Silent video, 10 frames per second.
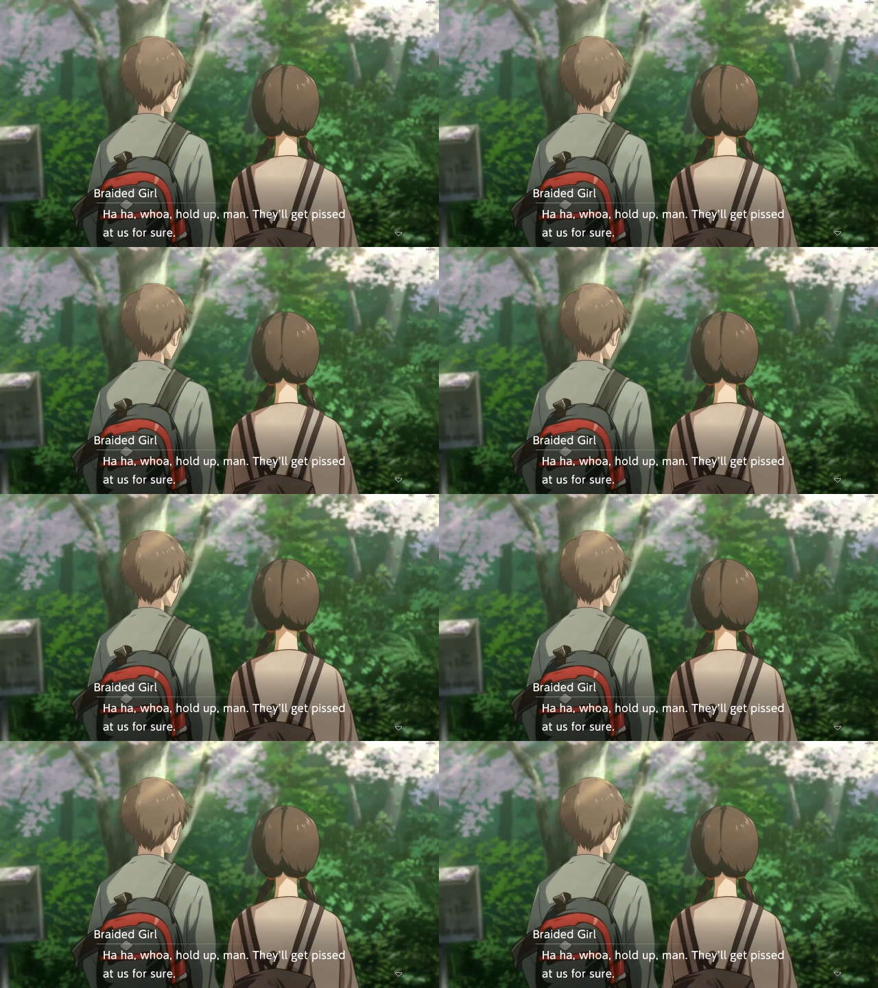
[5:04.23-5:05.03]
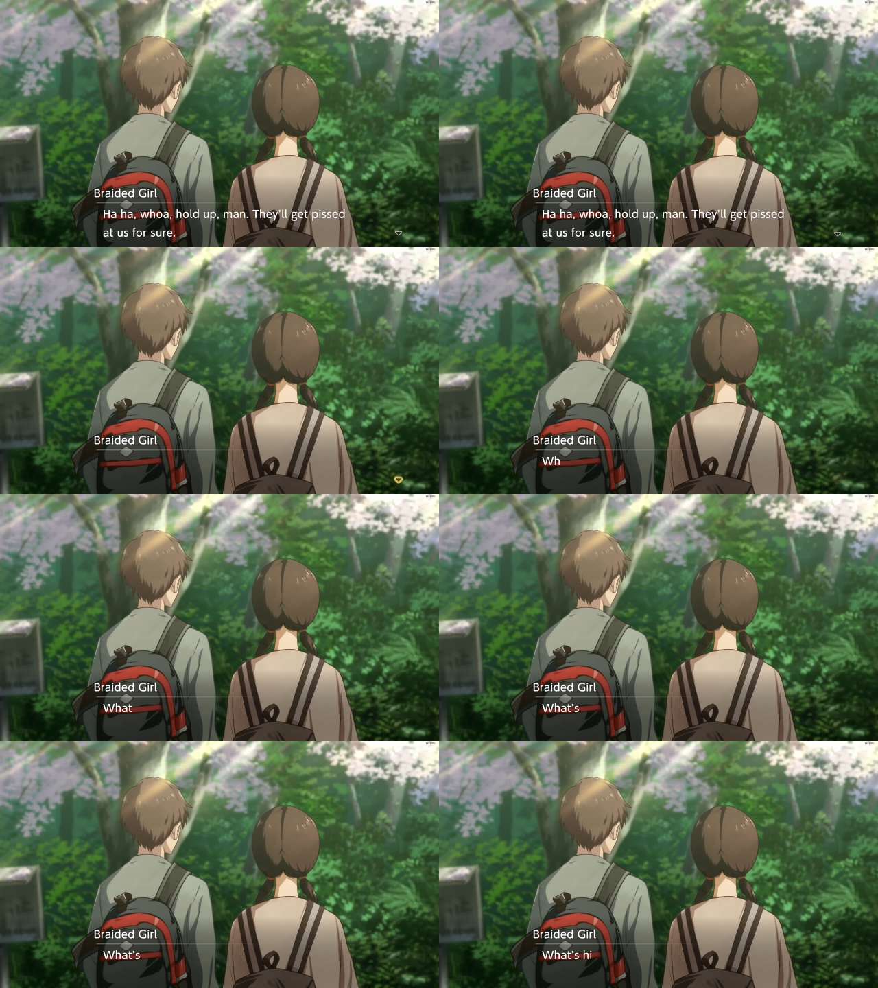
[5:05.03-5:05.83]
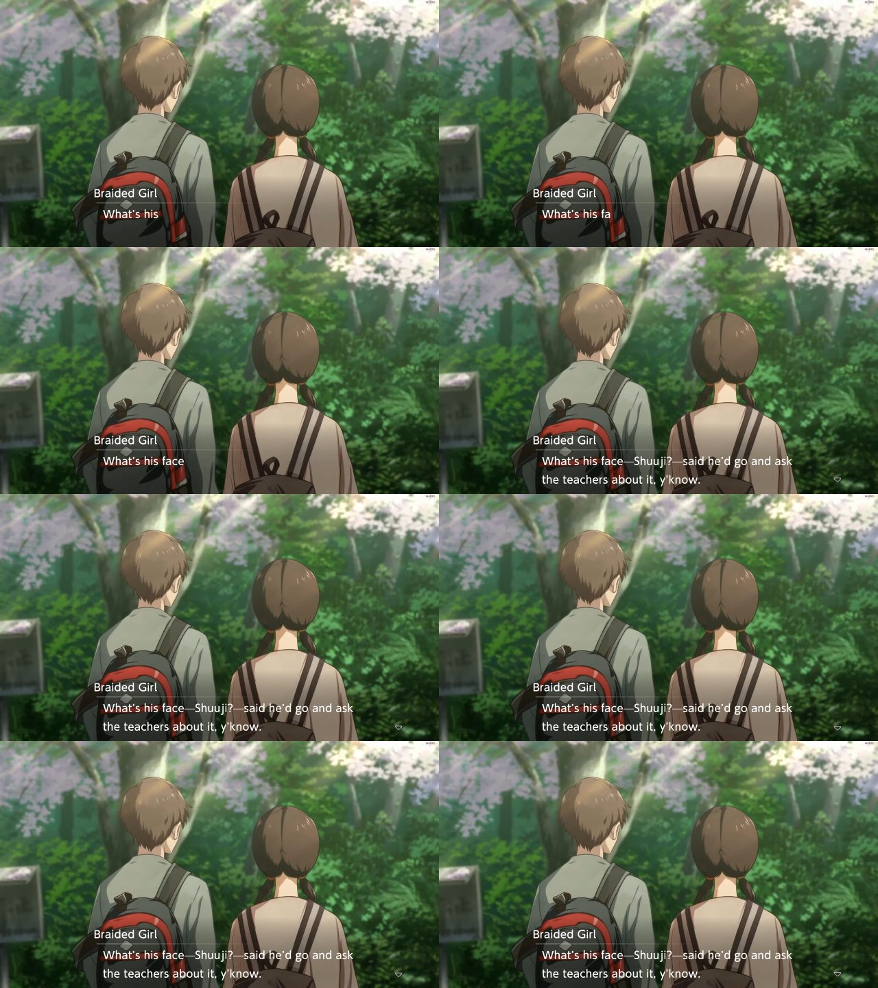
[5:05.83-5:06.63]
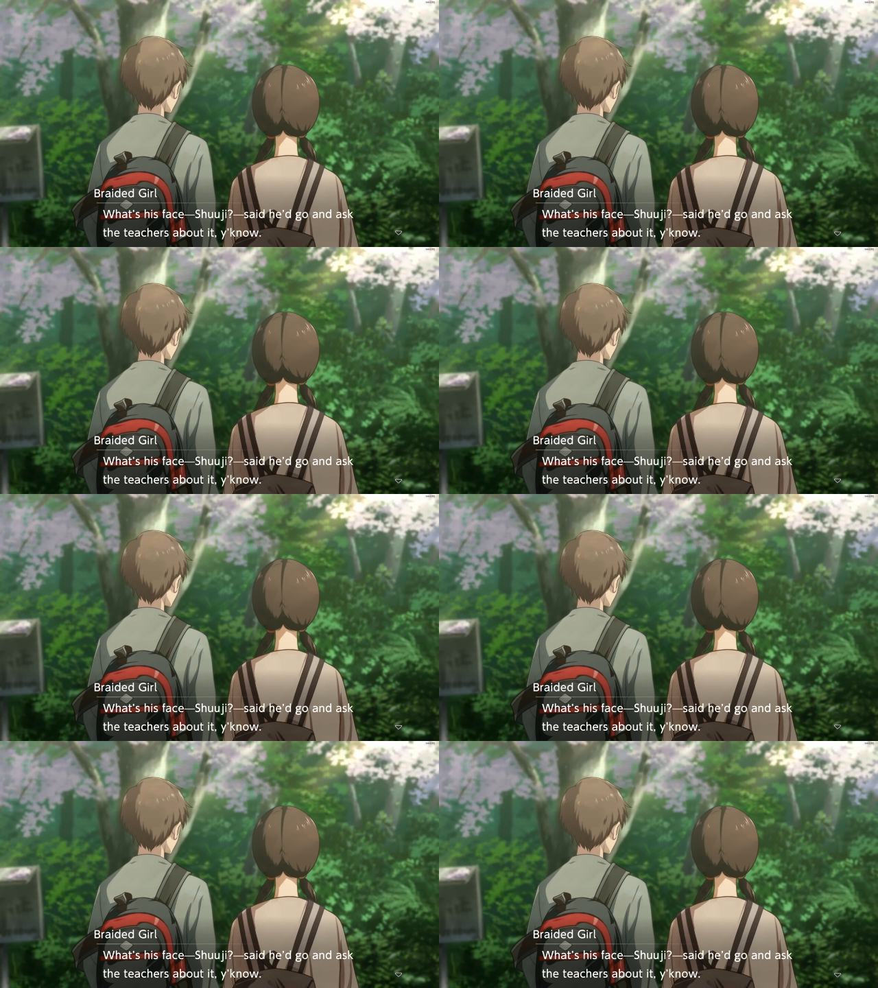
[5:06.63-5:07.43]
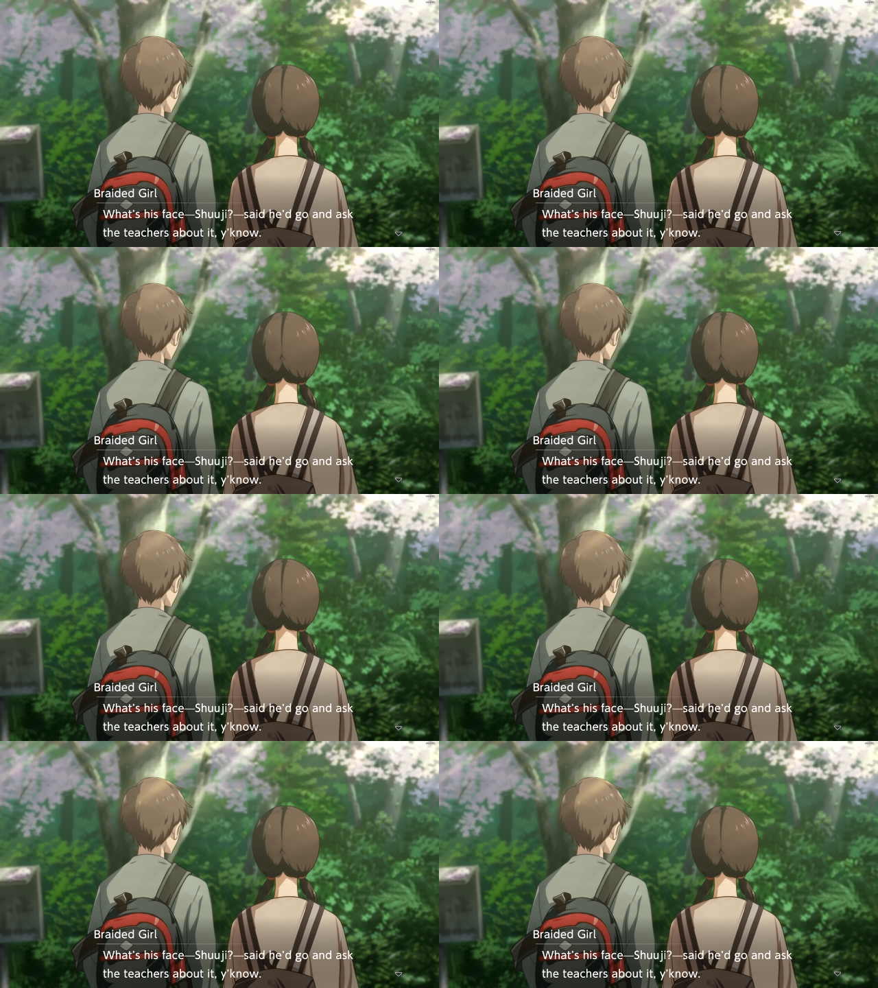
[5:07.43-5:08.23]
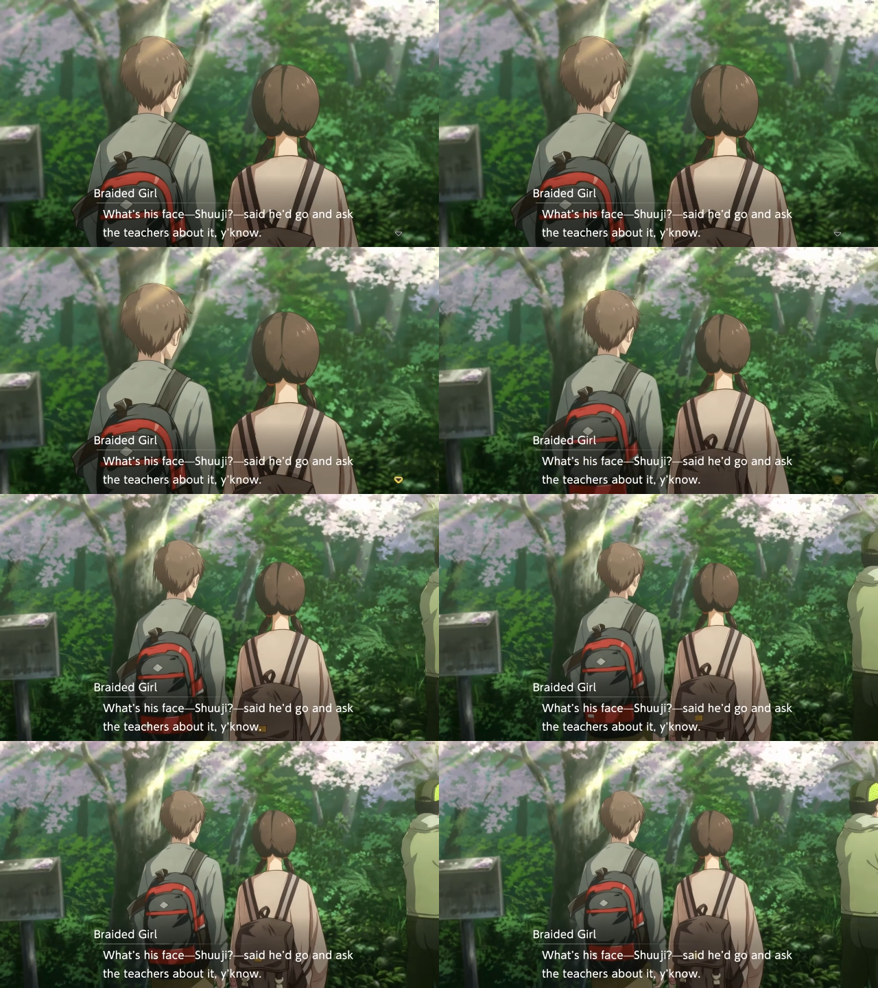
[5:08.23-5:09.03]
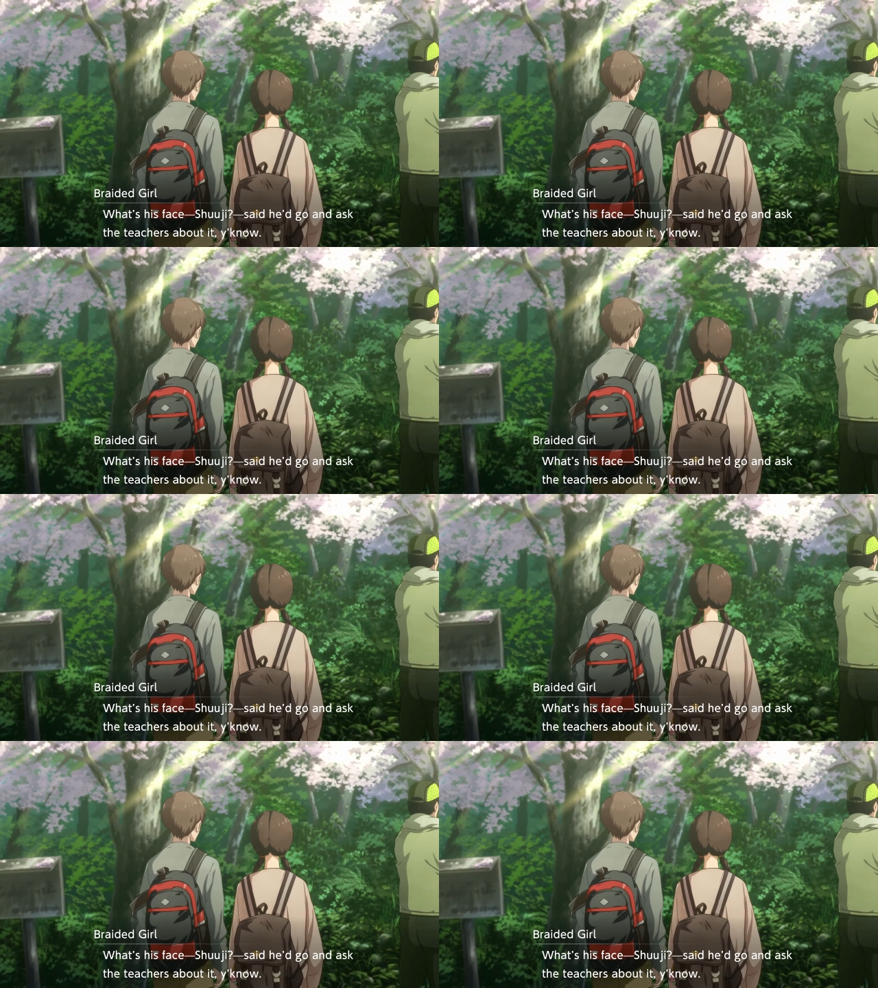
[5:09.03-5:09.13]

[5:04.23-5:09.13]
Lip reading: [unreadable: no face in view]